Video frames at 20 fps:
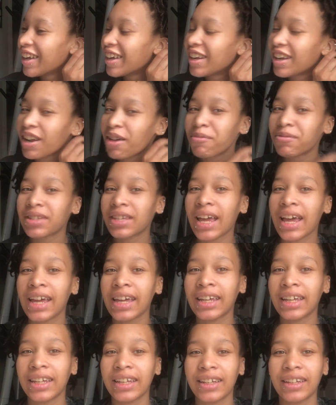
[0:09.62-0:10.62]
and then I was
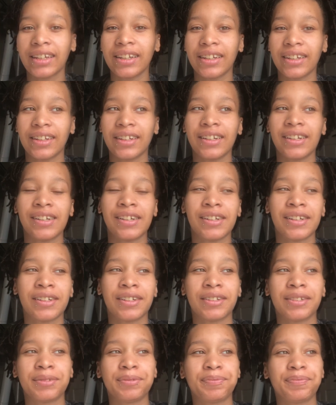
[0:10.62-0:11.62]
like, uh,